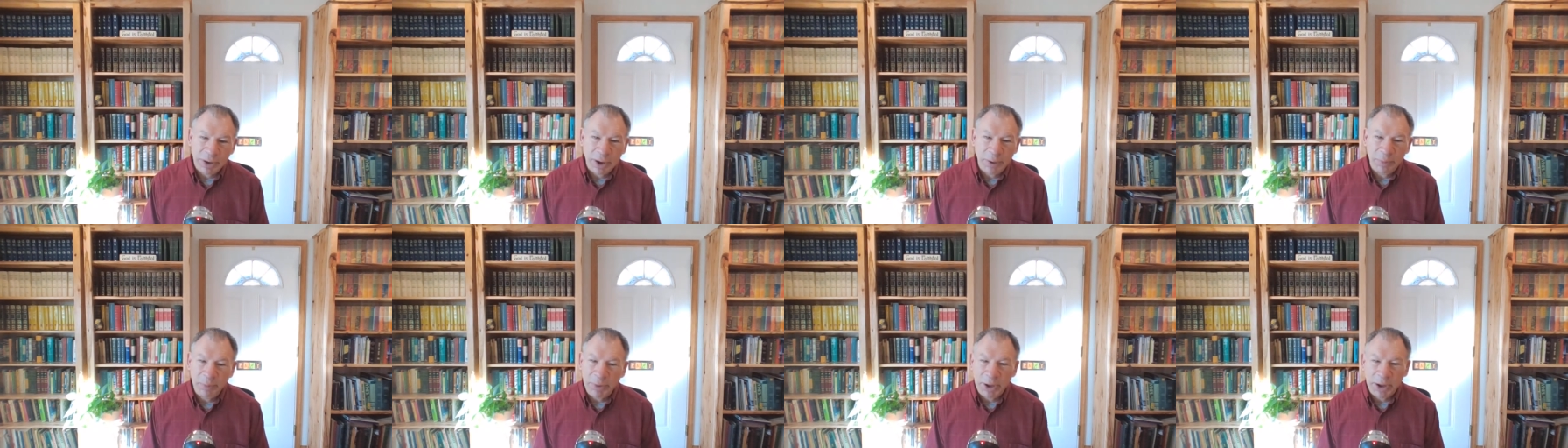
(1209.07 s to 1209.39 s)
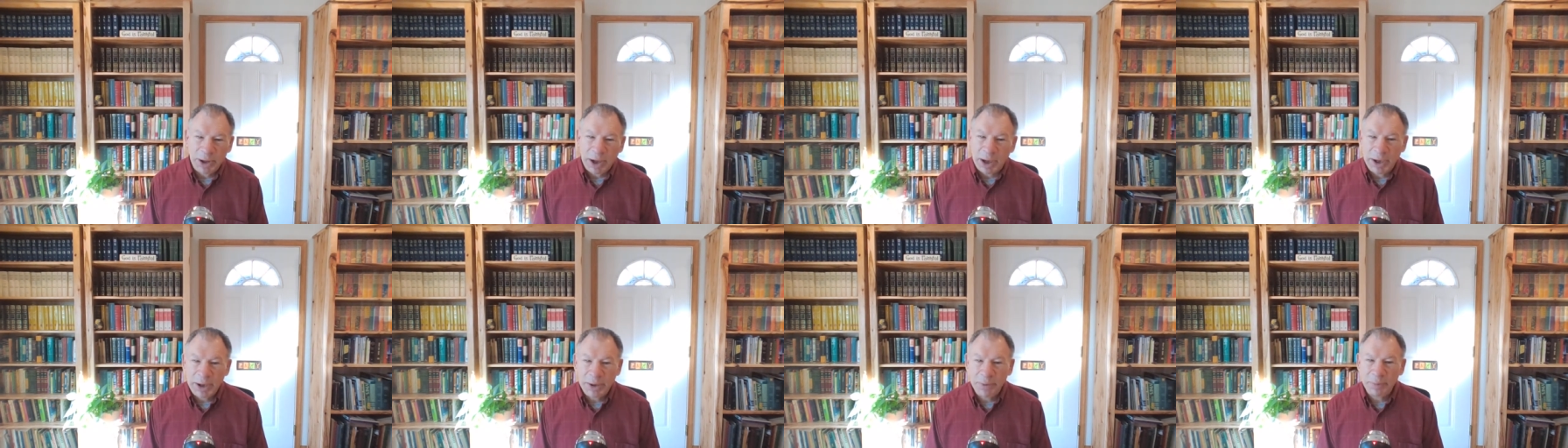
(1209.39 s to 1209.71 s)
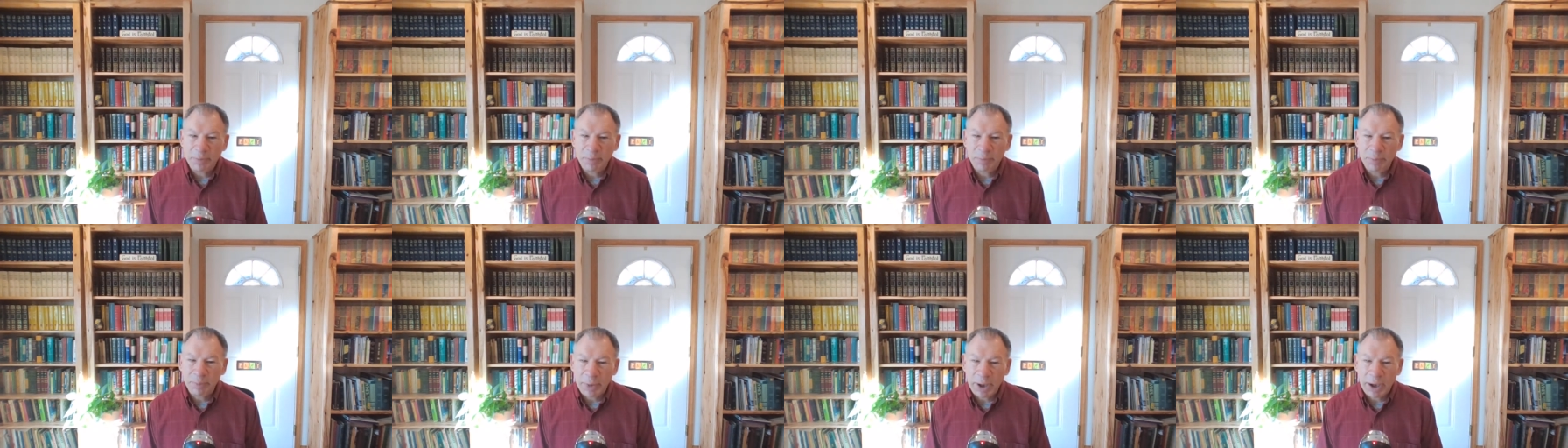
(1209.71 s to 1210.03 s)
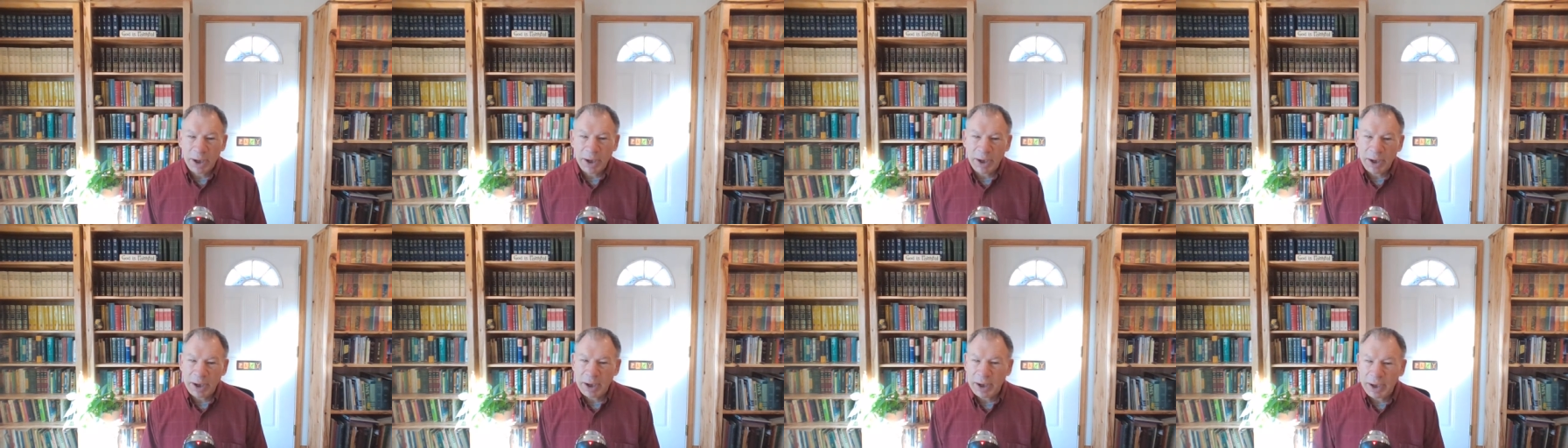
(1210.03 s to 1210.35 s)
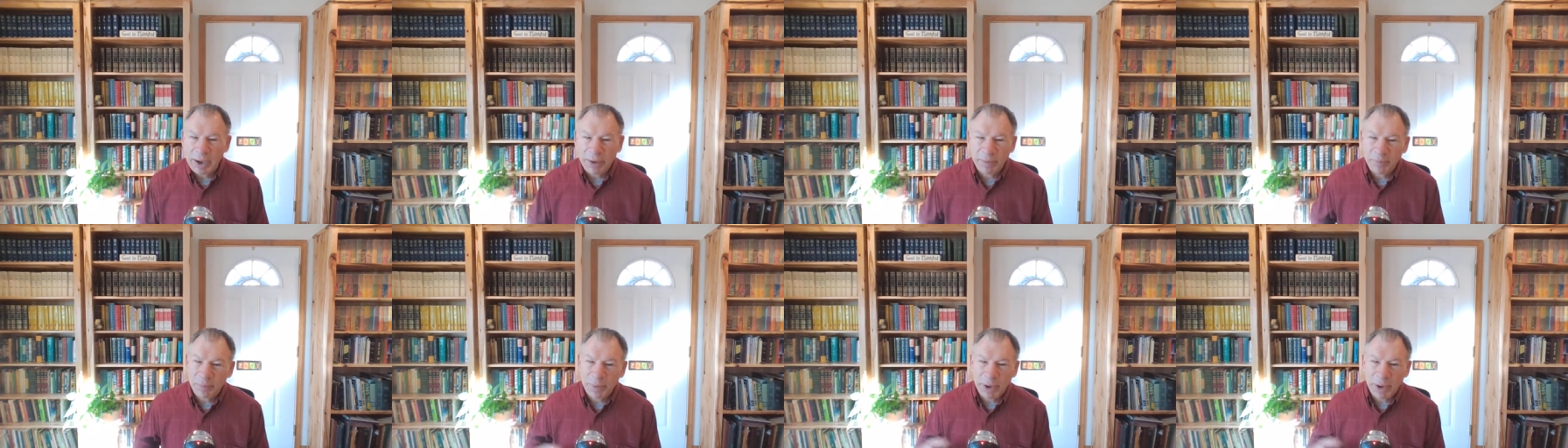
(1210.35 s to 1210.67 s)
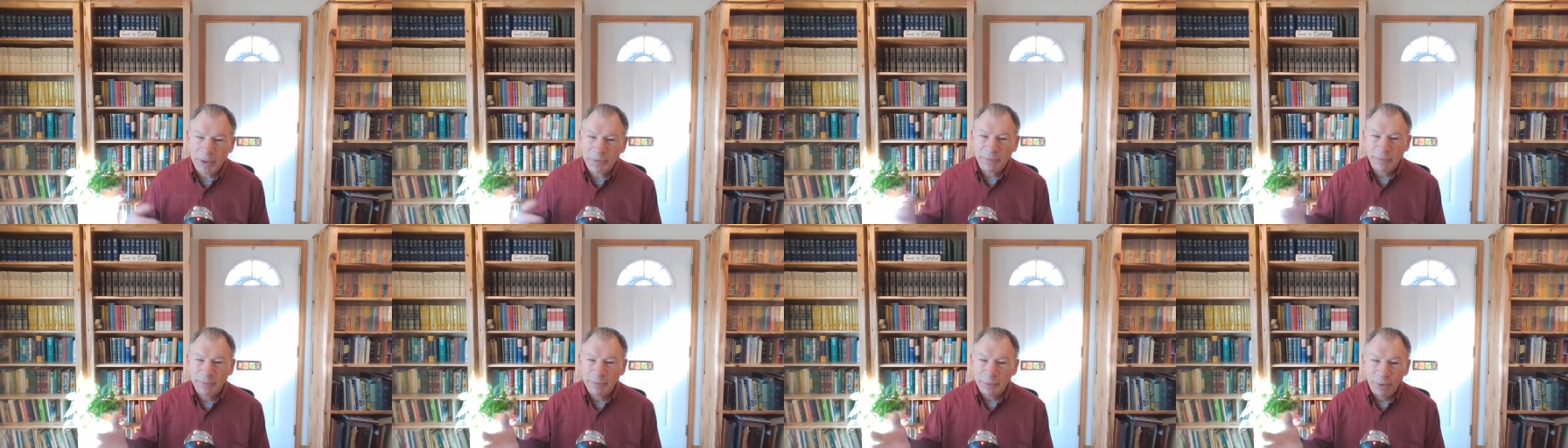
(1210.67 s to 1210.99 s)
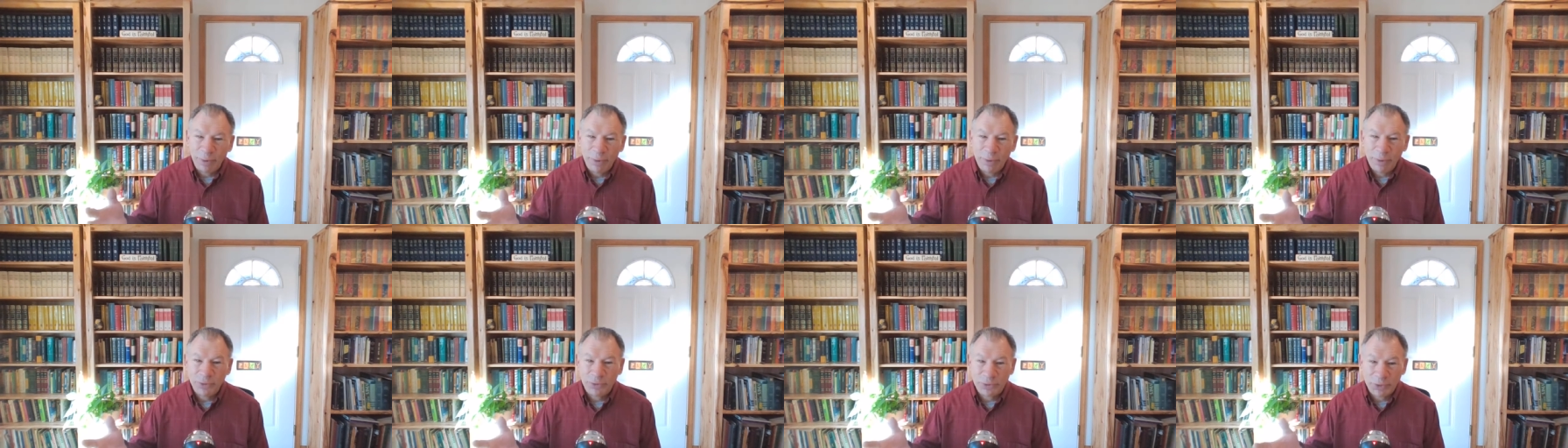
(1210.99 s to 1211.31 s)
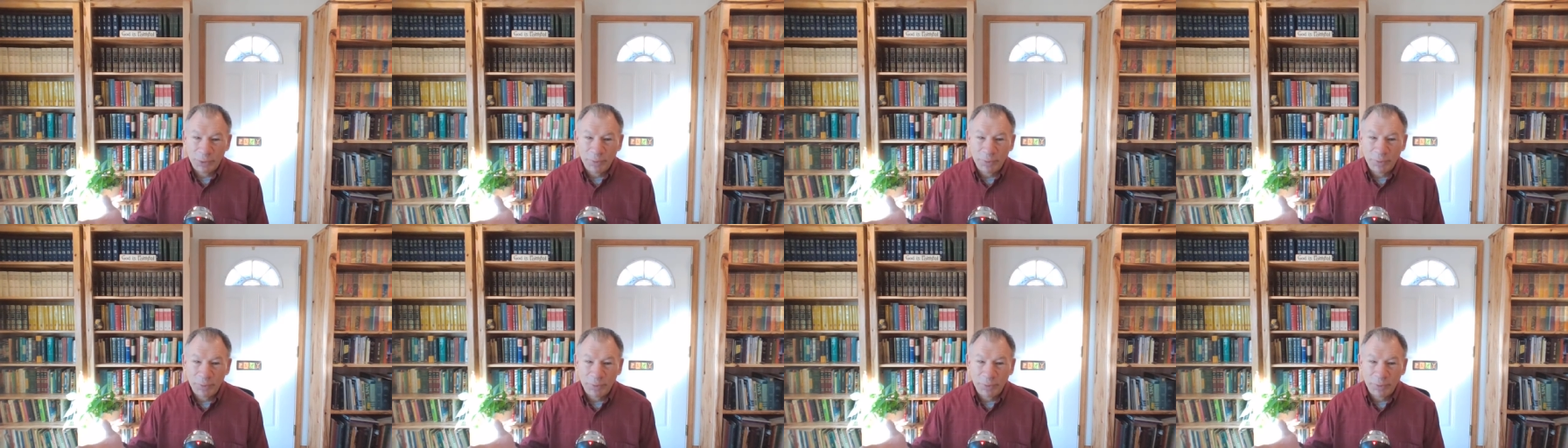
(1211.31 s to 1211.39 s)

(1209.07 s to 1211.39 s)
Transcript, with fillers: I mean, I am I have my flaws.